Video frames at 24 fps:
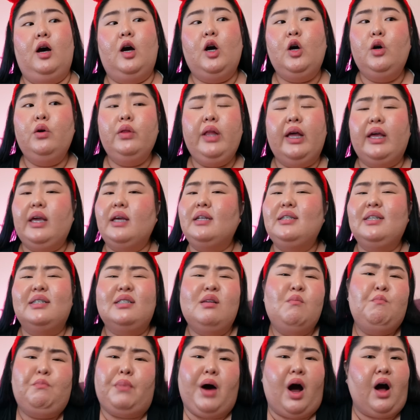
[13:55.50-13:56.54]
oh, like, it
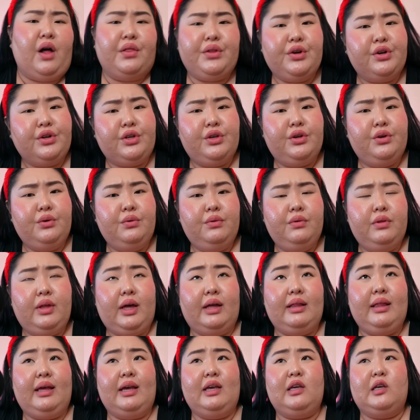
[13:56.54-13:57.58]
doesn't bother you
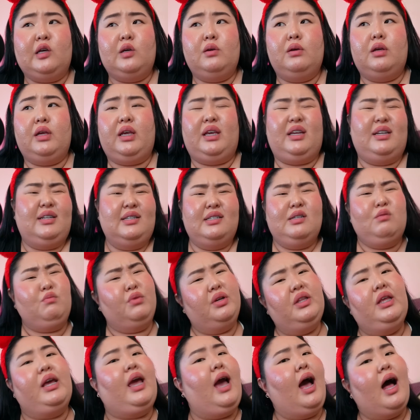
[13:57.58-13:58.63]
that, like, he doesn't
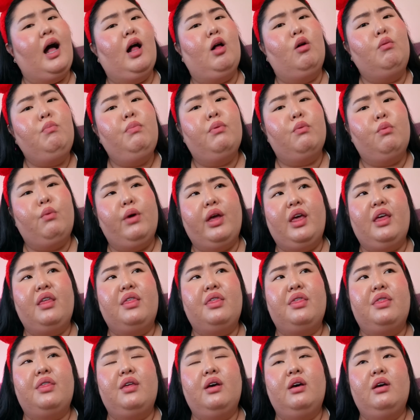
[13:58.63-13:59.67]
really help
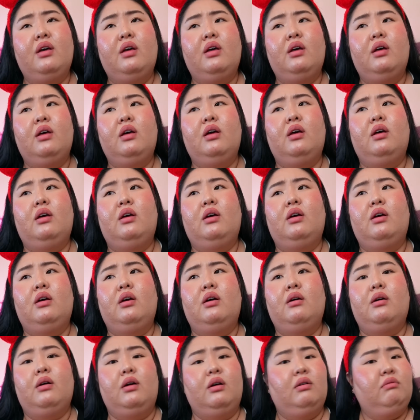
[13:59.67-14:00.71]
with
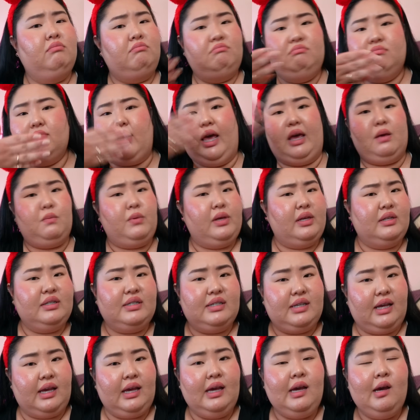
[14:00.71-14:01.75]
A, B,
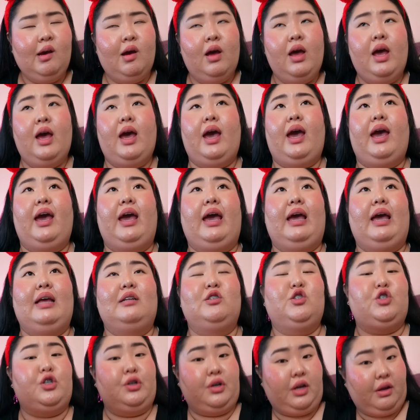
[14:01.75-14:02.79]
and C?
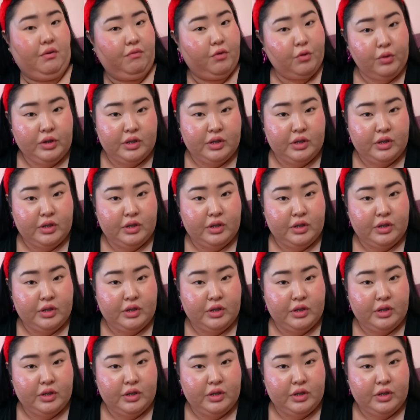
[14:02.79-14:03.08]
And she'll give a